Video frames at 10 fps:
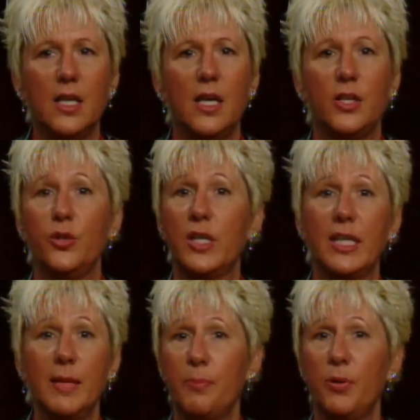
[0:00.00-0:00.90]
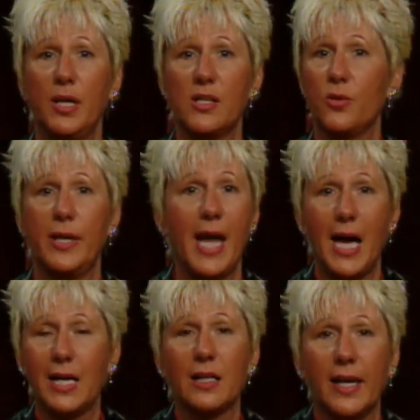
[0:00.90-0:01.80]
You can get put into a
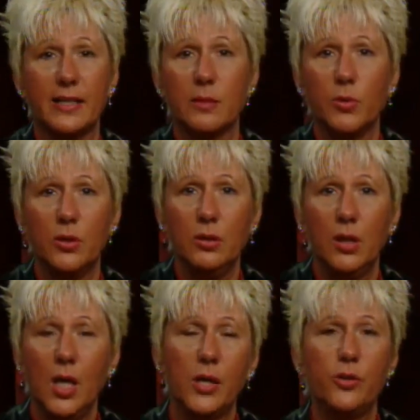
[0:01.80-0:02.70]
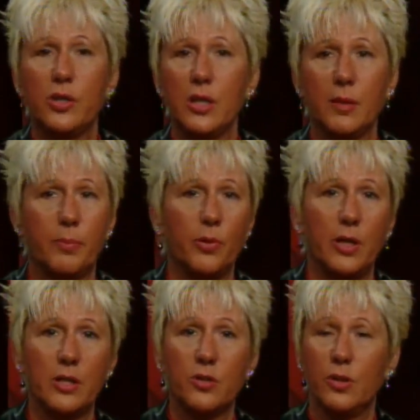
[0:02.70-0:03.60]
non-collectible. You can get put
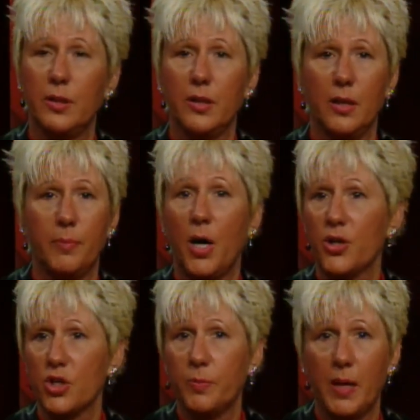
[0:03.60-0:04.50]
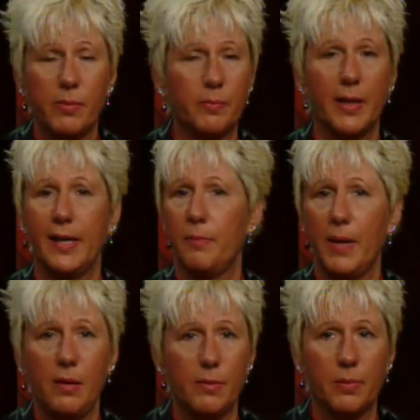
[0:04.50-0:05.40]
into an, a partial payment plan, a
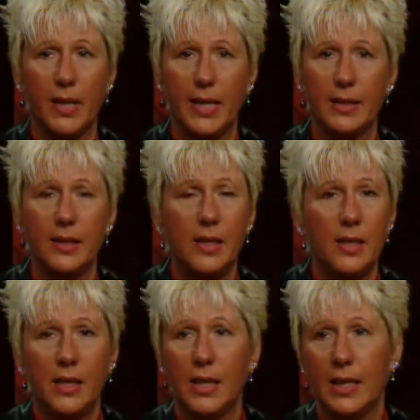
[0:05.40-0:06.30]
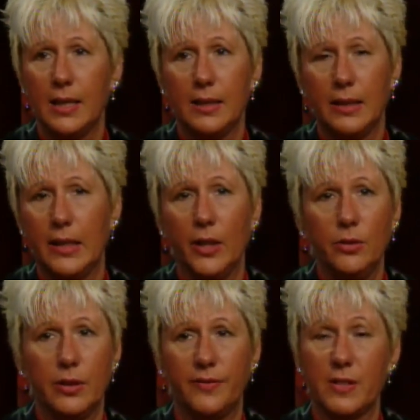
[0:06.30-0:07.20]
payment plan, and you
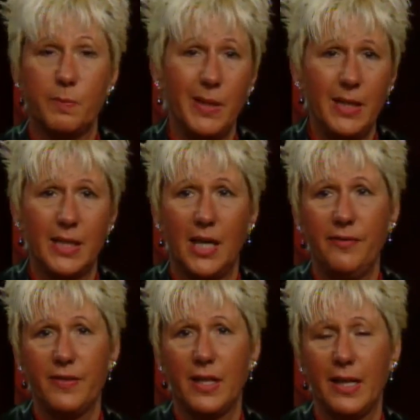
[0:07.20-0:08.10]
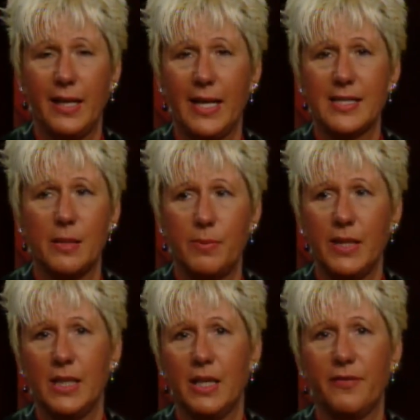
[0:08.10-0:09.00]
know if it's big enough. And, and I say
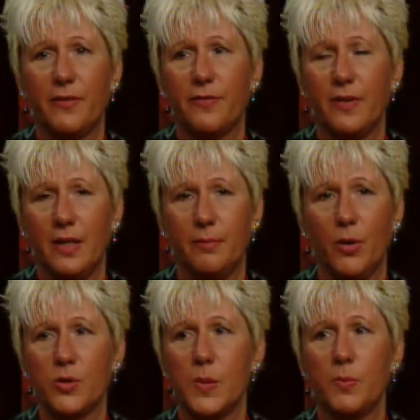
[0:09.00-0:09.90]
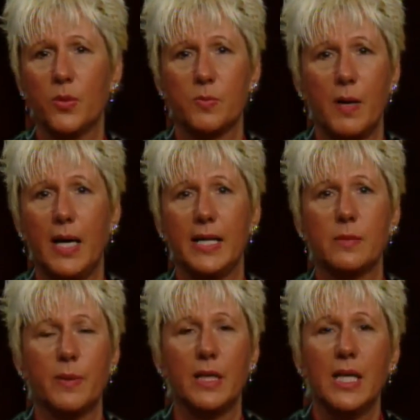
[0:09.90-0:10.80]
big enough if in most people's minds,
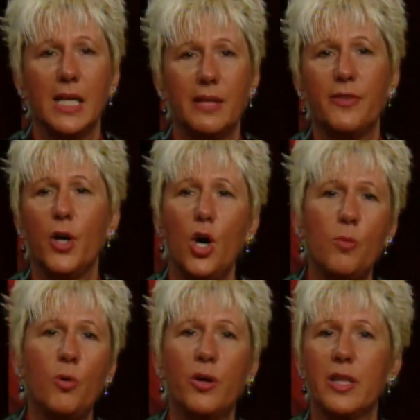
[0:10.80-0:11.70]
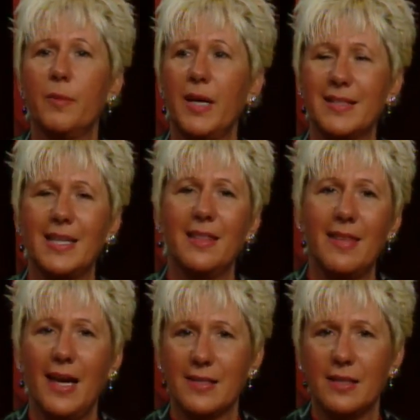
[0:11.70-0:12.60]
but if you owe more than about ten
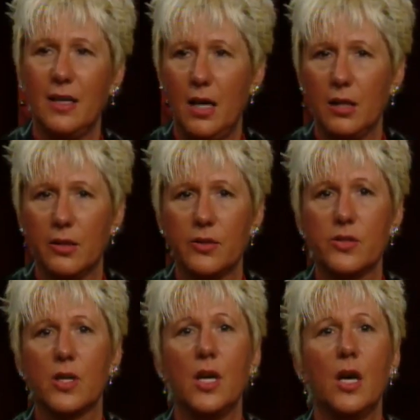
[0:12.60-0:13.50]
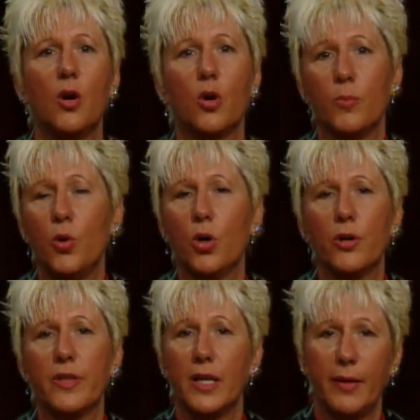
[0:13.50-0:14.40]
thousand dollars or
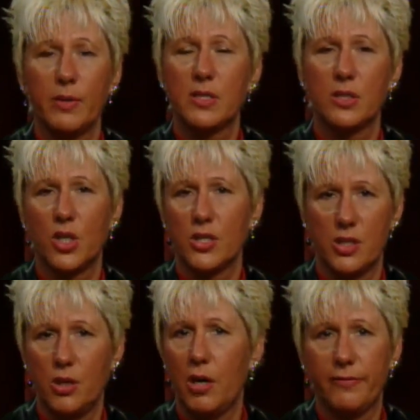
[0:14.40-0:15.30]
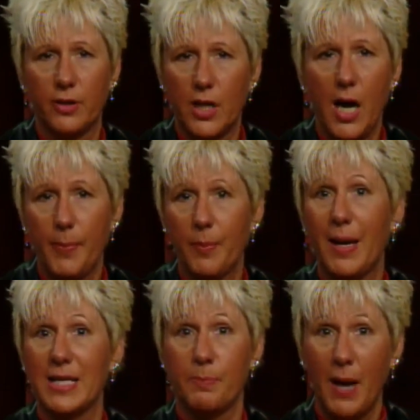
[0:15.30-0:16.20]
more, then I would suggest an offer in
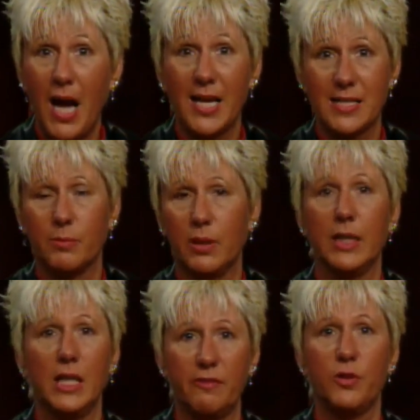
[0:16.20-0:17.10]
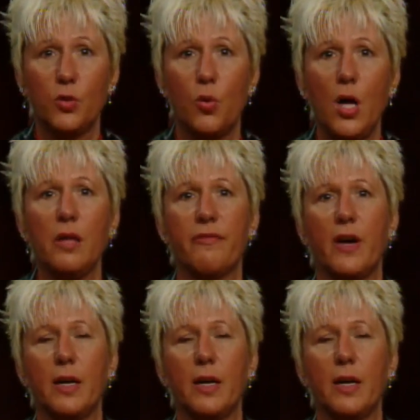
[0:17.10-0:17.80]
compromise, possibly if you qualify.